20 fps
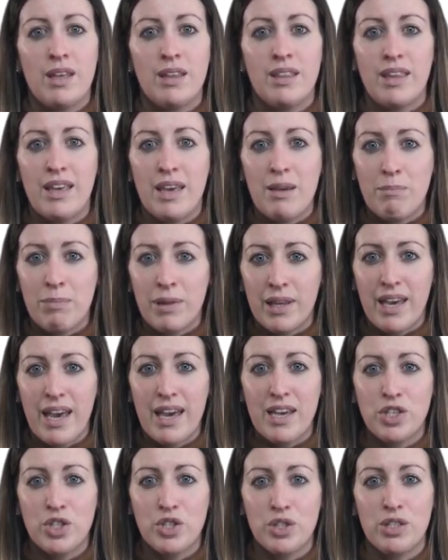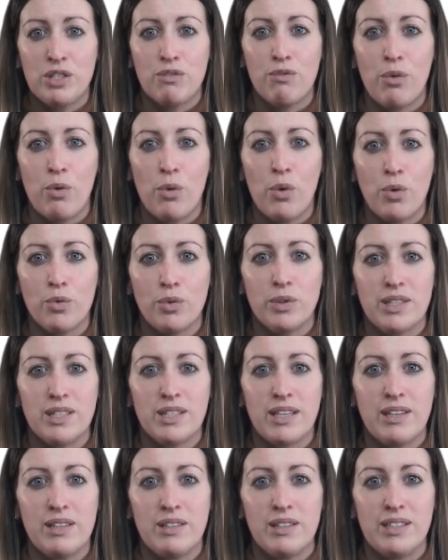The implications for oral
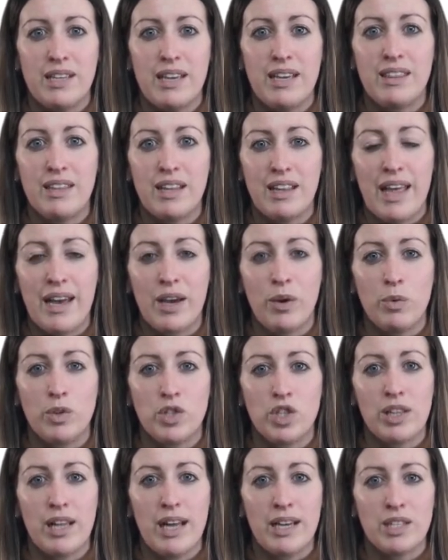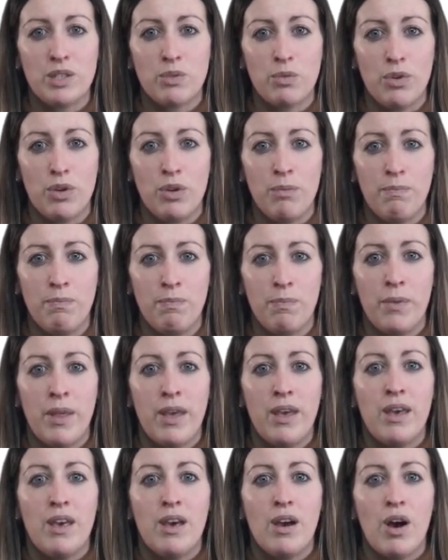skills in the language classroom
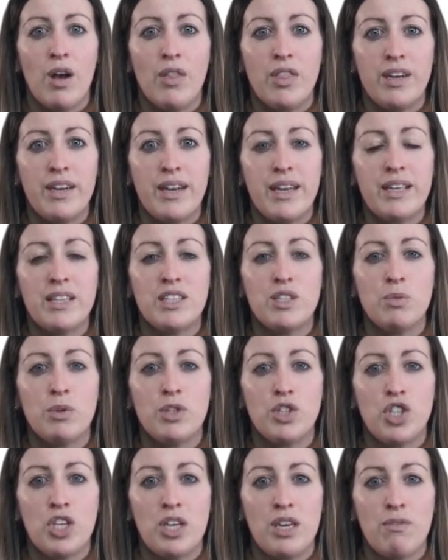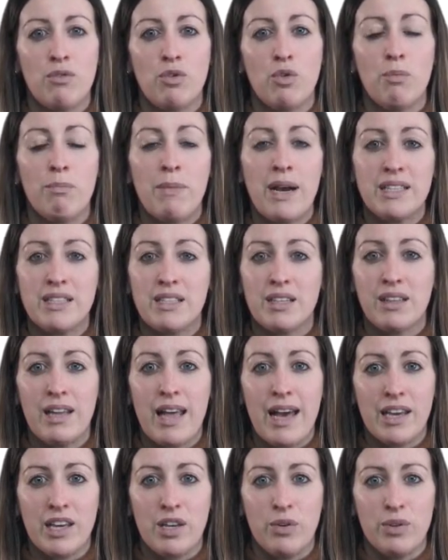are the need to achieve grammatical
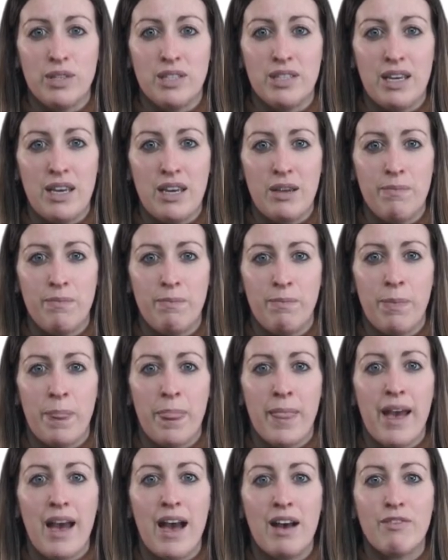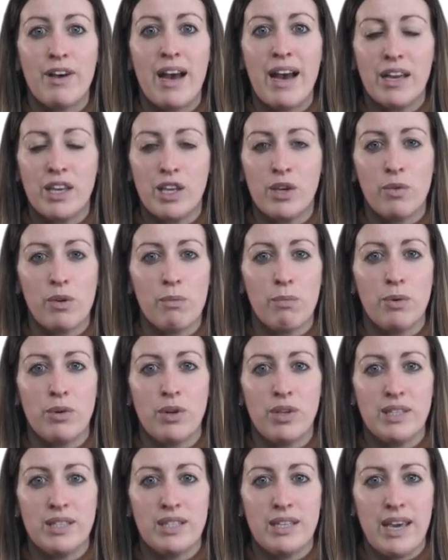accuracy, have accurate
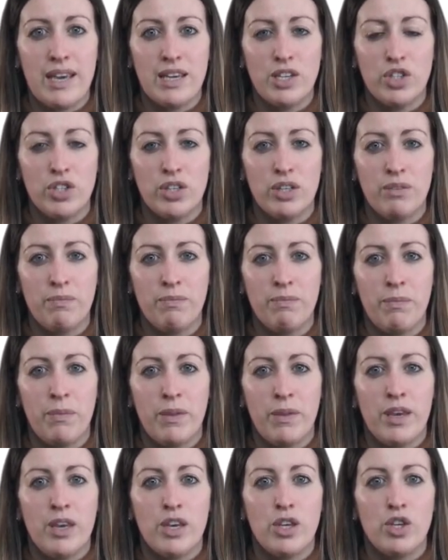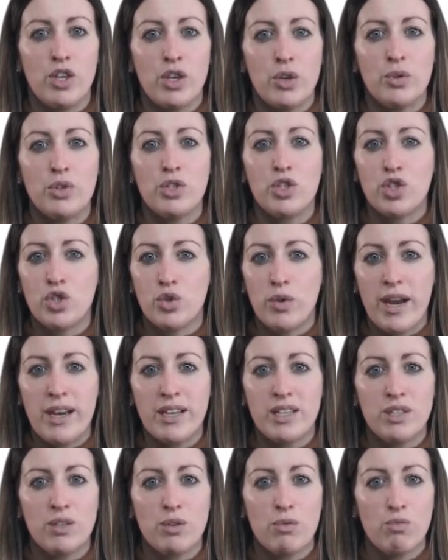pronunciation, use
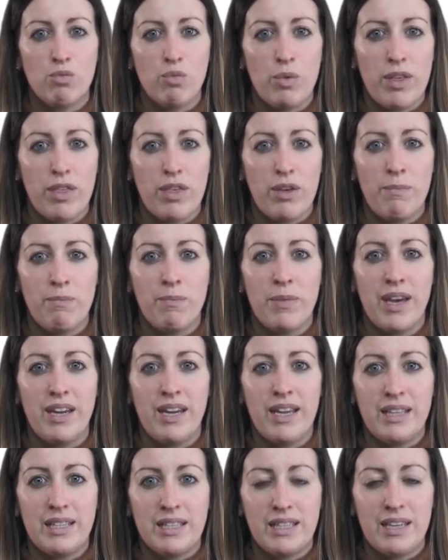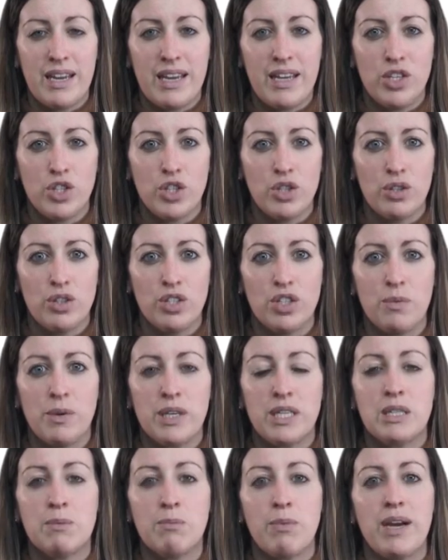stress, rhythm, and intonation to
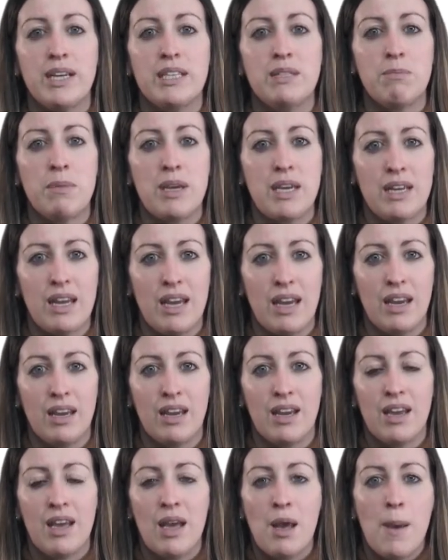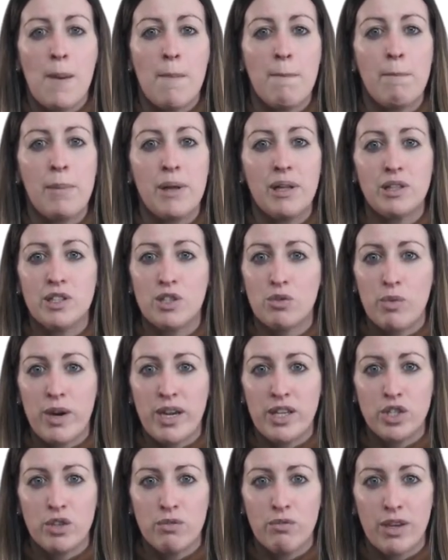express meaning, build a
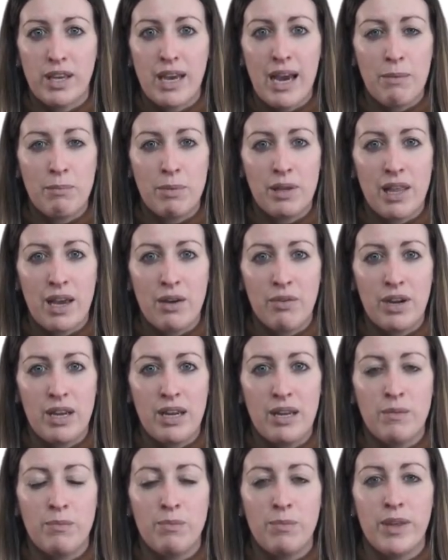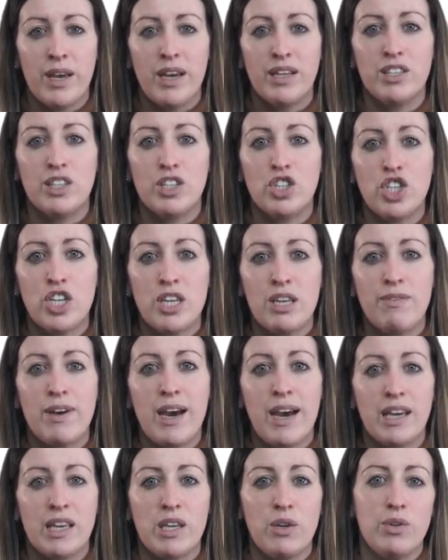range of vocabulary, and achieve
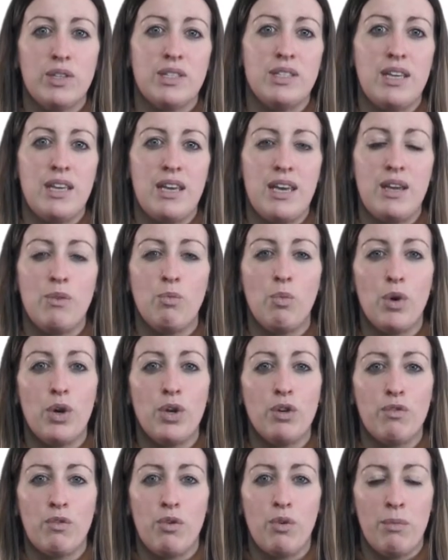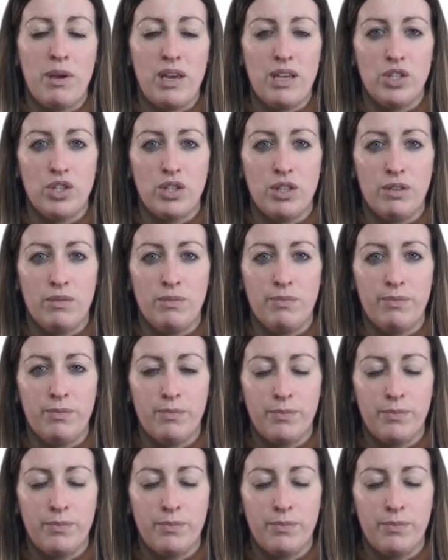accuracy in word formation.